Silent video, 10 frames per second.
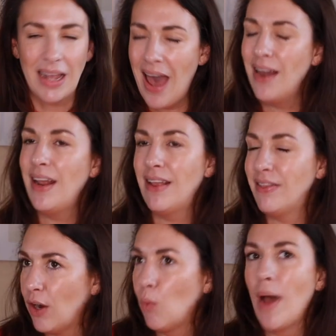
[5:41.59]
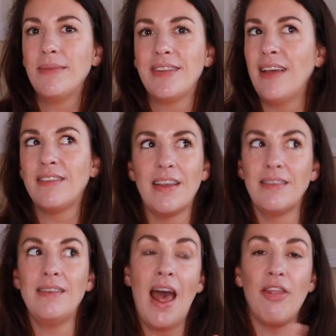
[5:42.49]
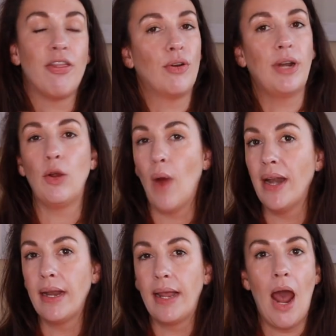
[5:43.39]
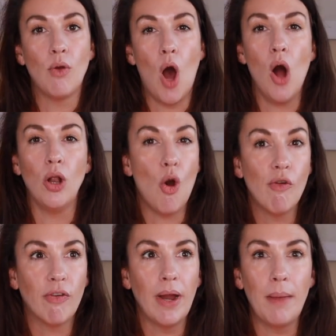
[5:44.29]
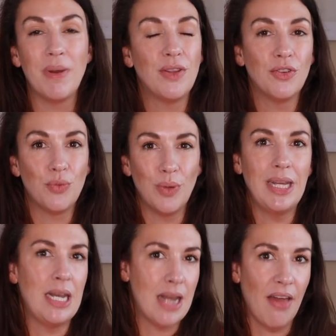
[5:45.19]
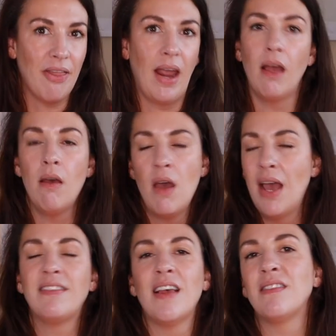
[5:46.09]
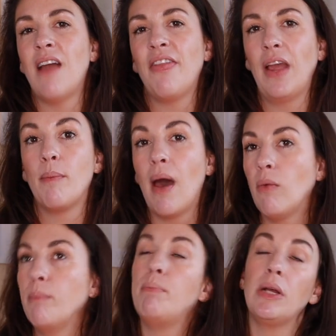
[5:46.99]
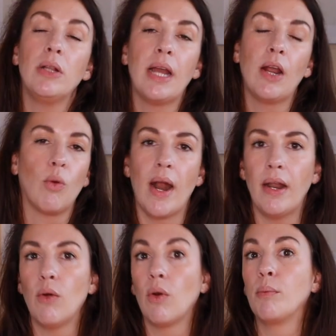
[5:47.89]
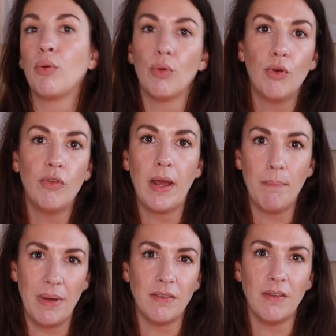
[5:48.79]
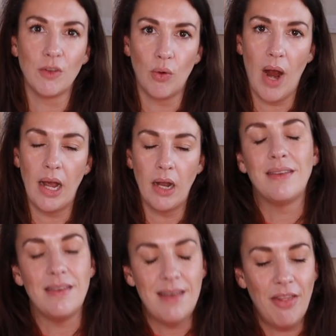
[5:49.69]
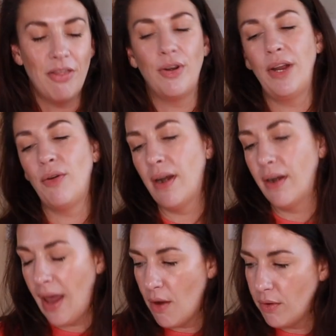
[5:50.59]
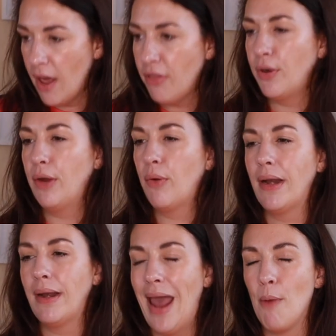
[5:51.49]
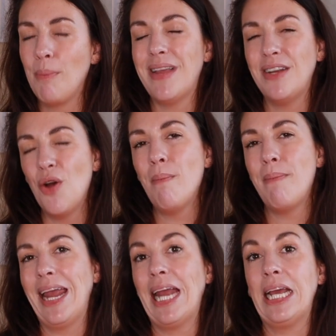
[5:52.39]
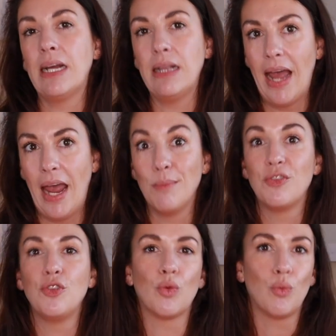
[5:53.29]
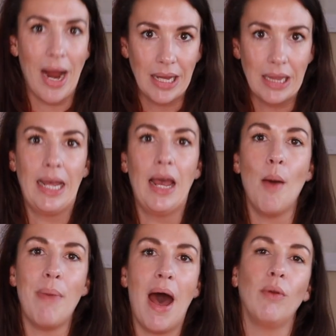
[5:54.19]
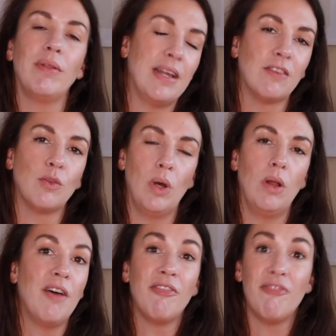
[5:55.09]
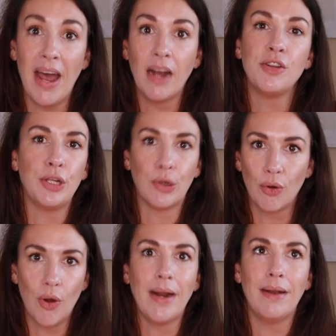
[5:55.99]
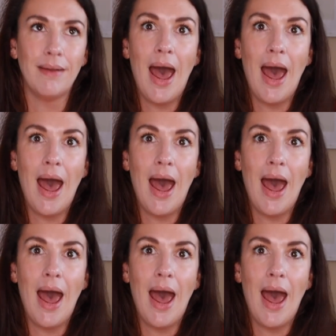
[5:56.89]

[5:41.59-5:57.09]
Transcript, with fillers: Again, their website says net 30 credit account all over it, but there's really nothing, it says nothing about building credit or improving business credit. It's net 30 credit account, net 30 credit account, but they don't make any claims directly about this will affect your credit